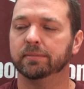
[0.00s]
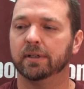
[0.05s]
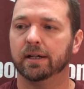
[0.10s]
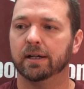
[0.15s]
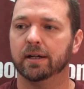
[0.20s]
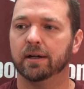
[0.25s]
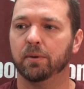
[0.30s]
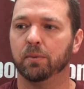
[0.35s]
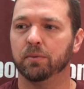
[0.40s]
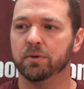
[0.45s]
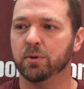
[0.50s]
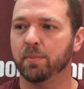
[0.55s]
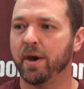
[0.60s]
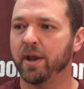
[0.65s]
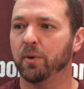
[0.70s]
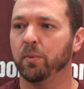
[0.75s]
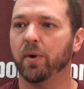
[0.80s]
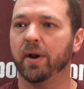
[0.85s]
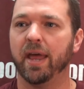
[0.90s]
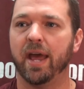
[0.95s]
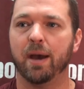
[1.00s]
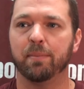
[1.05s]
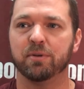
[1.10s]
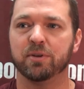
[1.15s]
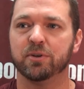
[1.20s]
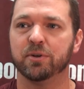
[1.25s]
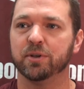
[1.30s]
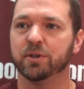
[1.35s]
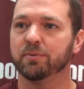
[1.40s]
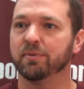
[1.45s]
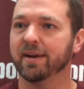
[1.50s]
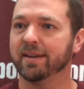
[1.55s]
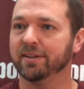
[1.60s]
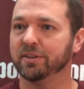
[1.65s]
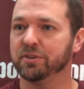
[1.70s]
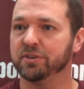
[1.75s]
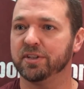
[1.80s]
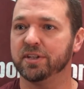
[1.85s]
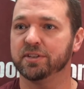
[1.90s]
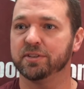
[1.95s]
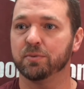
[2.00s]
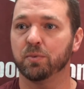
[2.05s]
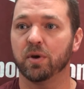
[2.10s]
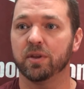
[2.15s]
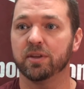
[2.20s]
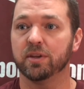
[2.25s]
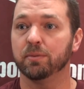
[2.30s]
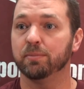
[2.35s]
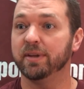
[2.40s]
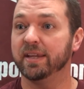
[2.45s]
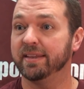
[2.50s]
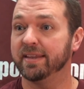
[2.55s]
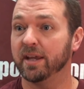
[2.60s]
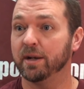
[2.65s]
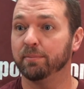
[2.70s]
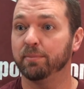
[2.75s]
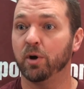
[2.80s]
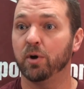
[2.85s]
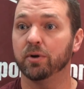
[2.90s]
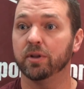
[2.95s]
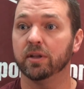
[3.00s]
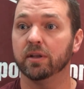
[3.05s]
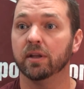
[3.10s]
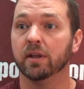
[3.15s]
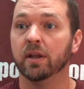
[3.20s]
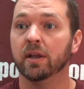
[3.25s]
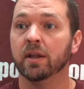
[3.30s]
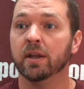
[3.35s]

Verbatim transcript: Uh, no matter what happened during the regular season, whether you beat that opponent